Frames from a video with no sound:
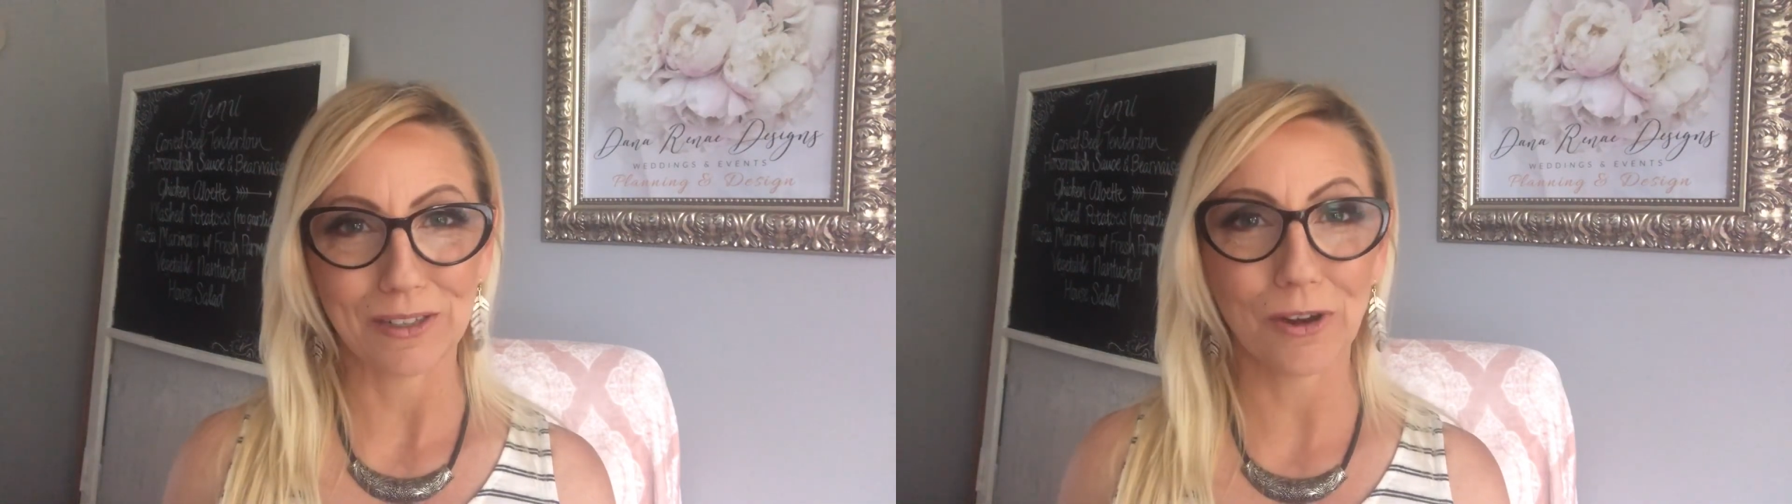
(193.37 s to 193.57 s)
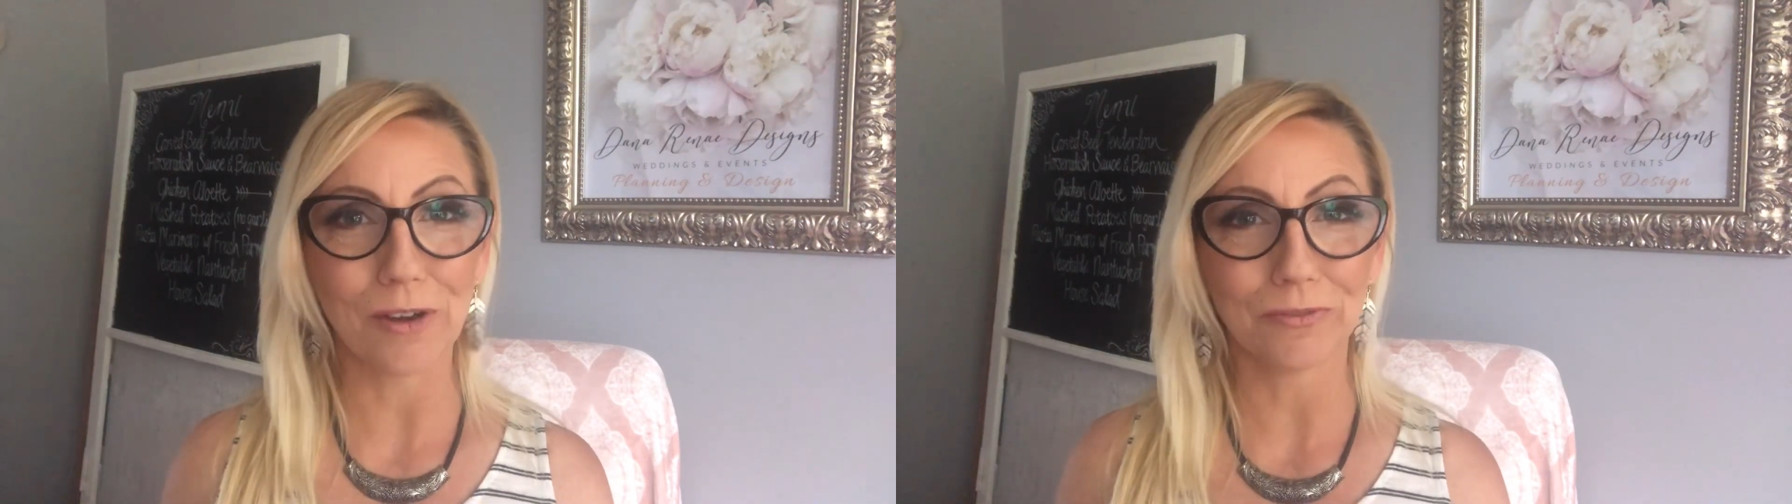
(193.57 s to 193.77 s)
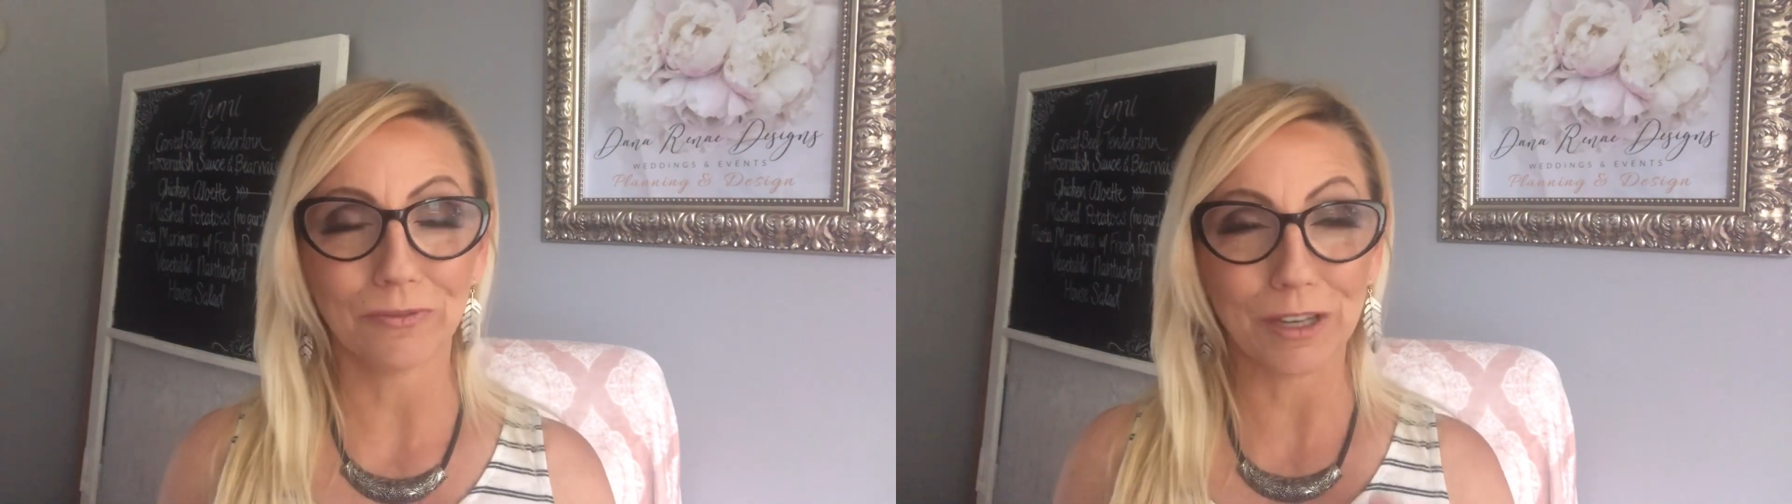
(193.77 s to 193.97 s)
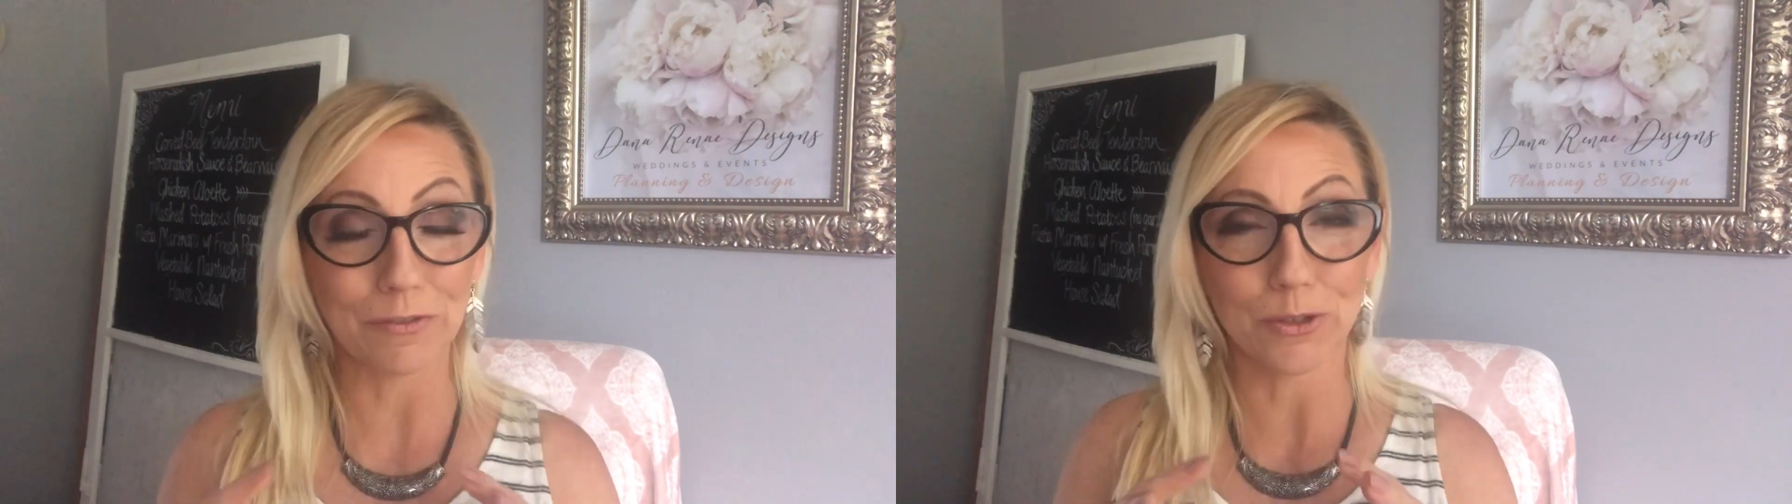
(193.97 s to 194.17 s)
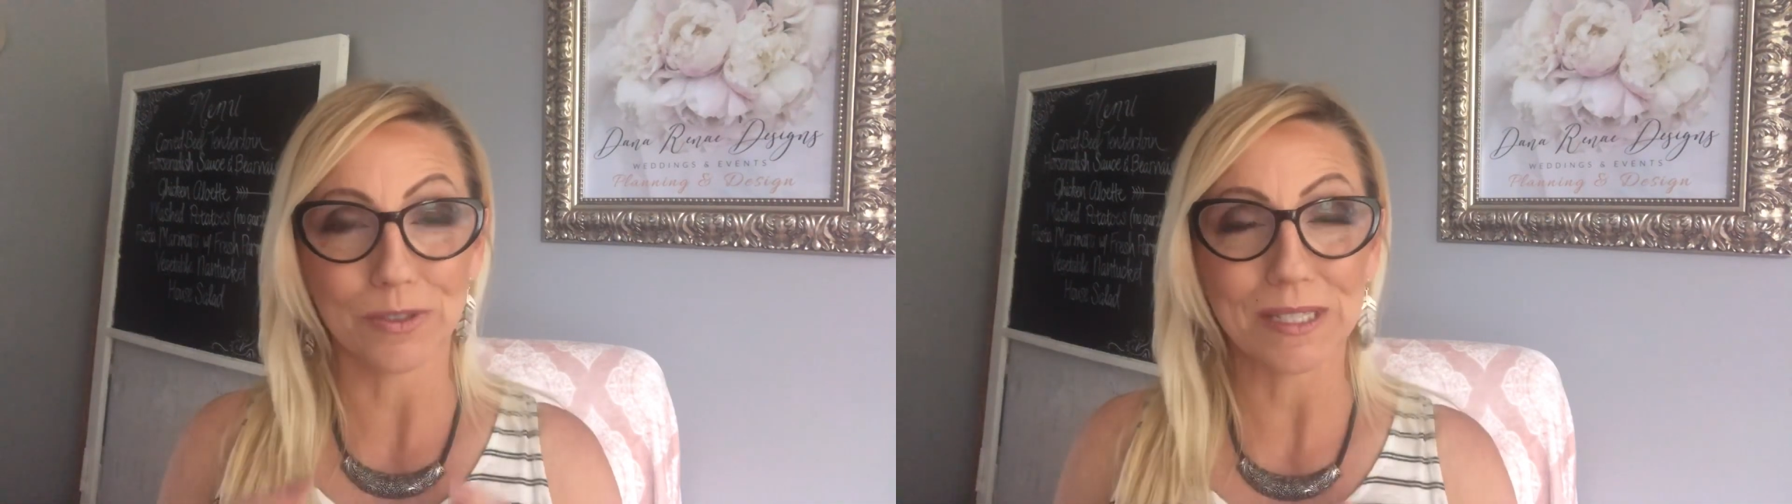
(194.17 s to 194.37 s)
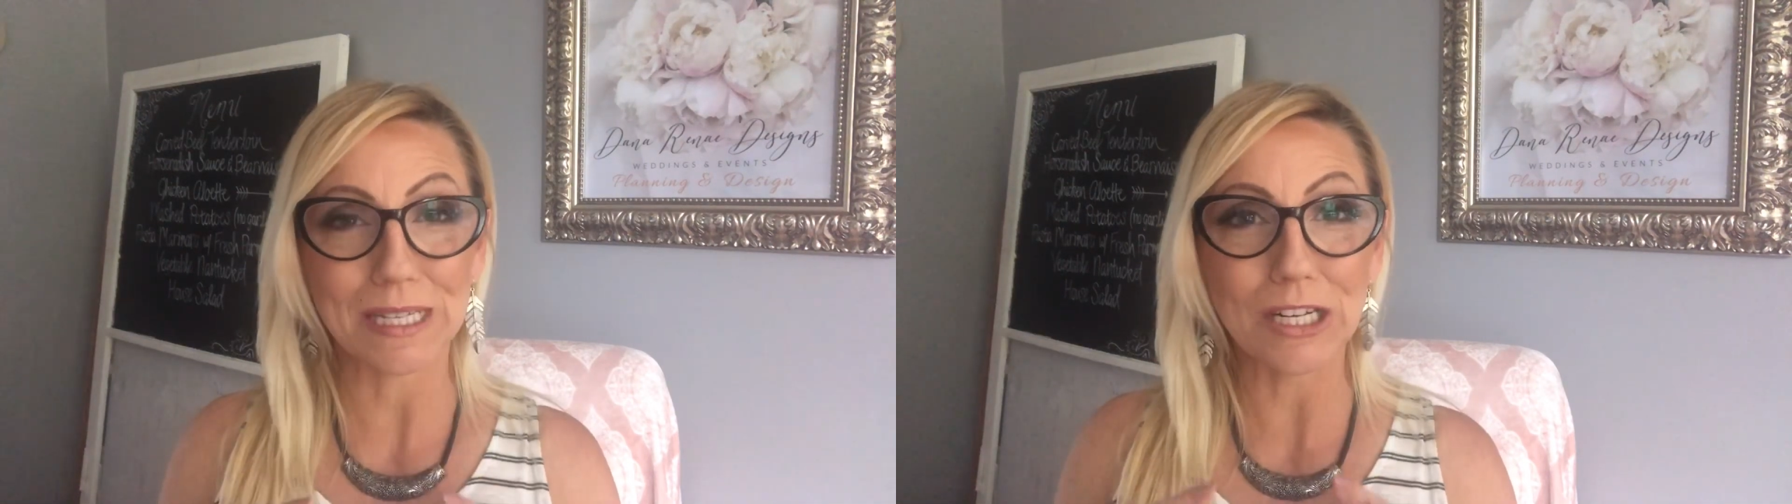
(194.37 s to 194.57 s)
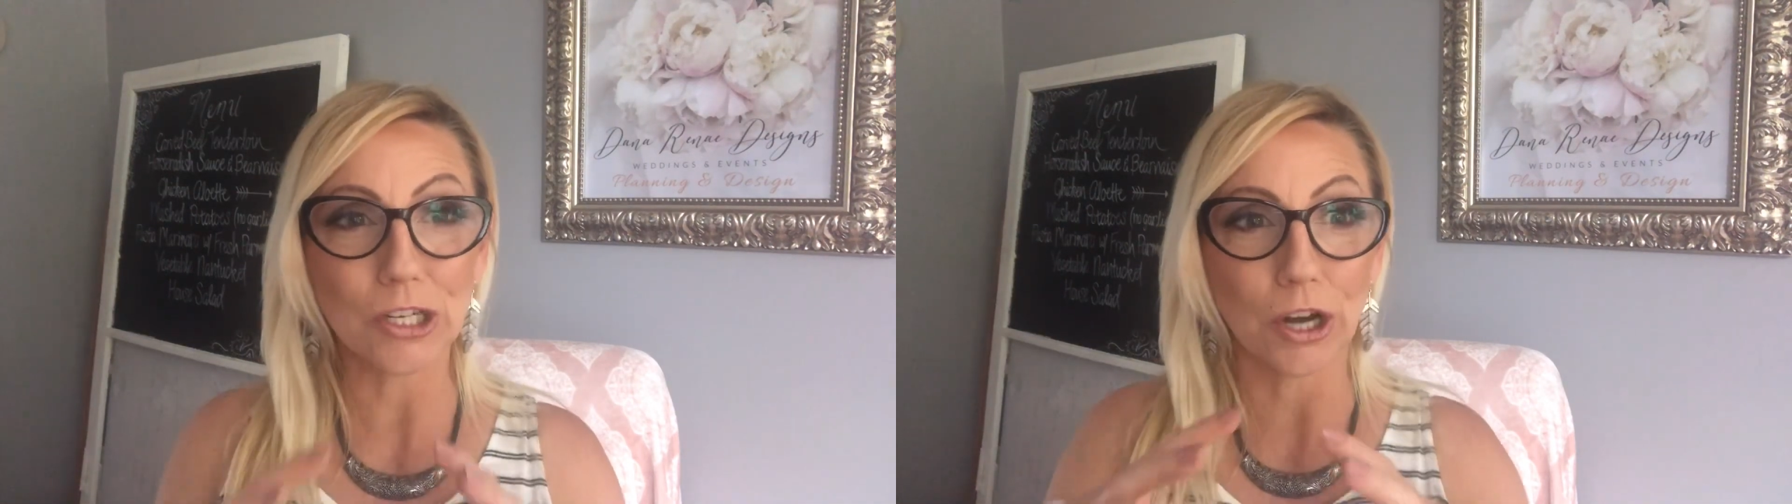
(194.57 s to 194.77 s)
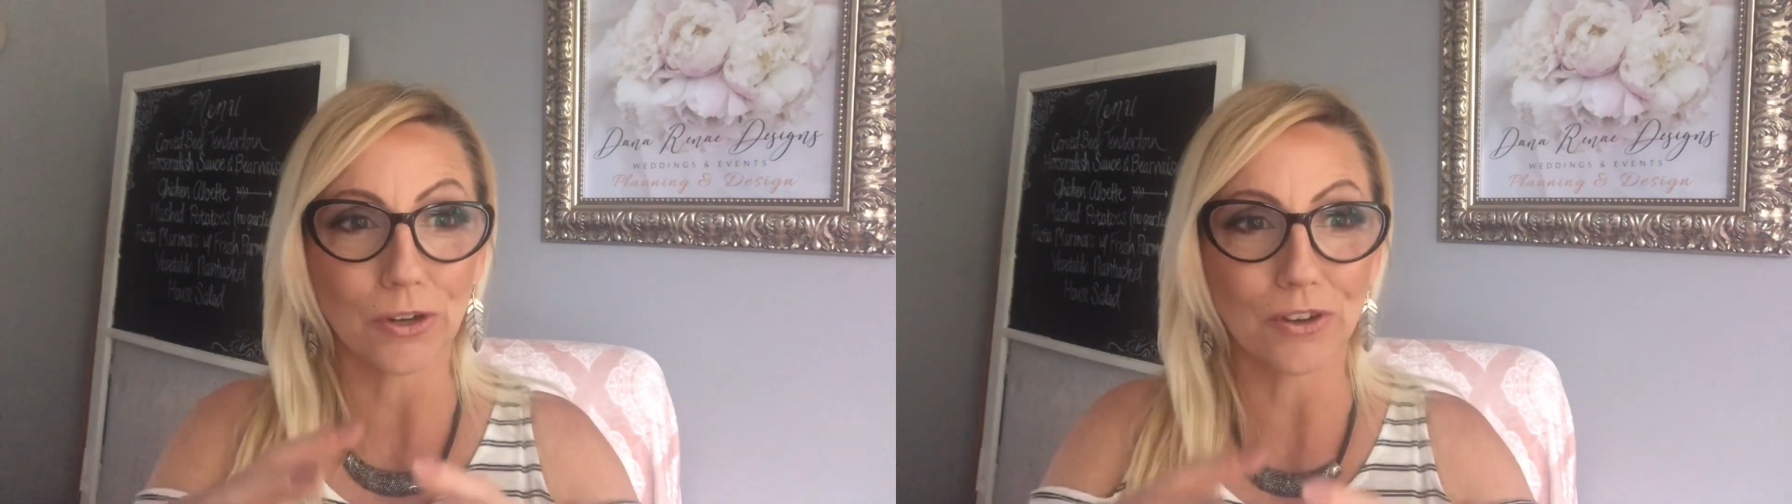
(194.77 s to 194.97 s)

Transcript: if you're doing a seating chart,